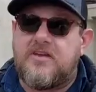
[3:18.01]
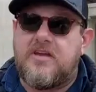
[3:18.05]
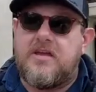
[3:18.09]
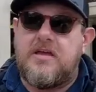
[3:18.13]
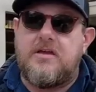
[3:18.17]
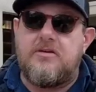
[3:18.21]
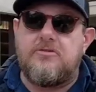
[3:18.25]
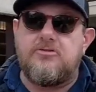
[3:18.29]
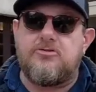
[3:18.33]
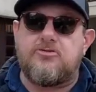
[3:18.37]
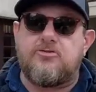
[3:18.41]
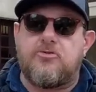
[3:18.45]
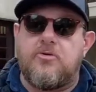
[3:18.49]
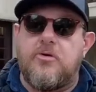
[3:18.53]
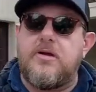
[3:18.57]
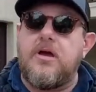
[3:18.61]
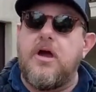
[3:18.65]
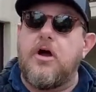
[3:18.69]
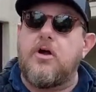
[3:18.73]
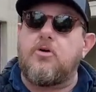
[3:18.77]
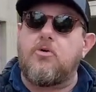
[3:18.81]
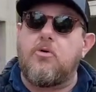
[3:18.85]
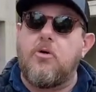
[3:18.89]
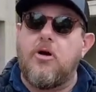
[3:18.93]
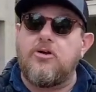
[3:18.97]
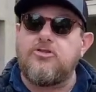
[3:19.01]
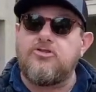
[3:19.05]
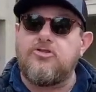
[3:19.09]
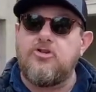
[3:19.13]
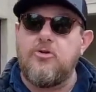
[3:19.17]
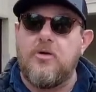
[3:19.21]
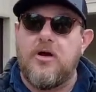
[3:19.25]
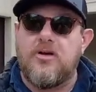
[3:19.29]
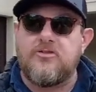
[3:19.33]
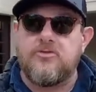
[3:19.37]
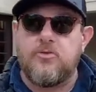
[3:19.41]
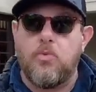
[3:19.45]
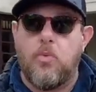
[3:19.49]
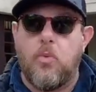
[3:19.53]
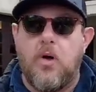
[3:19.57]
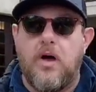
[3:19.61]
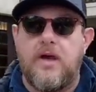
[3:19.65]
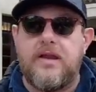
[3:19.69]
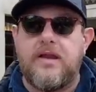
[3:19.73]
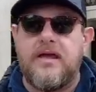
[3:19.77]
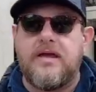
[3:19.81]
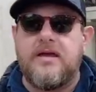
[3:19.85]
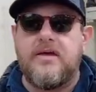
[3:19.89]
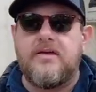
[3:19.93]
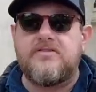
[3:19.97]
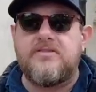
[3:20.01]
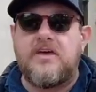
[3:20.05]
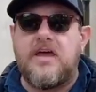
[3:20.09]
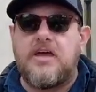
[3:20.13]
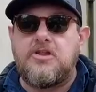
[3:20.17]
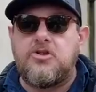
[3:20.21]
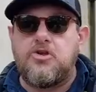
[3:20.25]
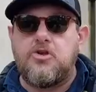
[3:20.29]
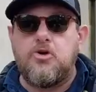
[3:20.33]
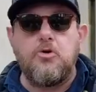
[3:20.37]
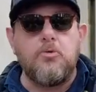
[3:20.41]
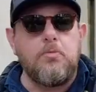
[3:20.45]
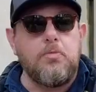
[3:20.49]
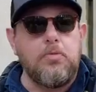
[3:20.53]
King Street across US 1 is a new